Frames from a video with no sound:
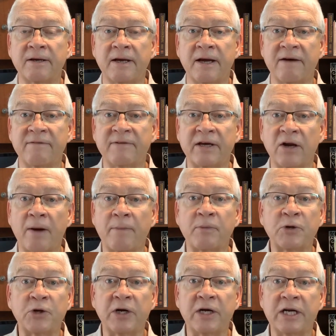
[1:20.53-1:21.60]
having an
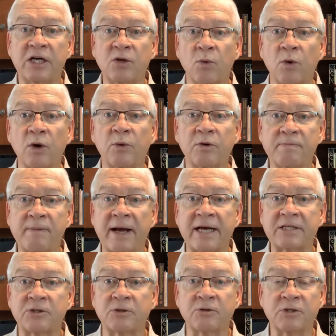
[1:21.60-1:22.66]
opportunity to work with
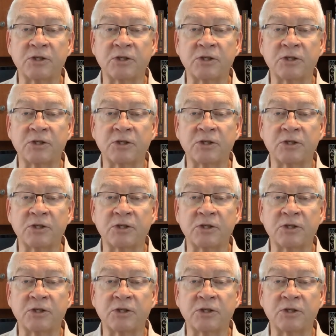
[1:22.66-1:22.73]
pastors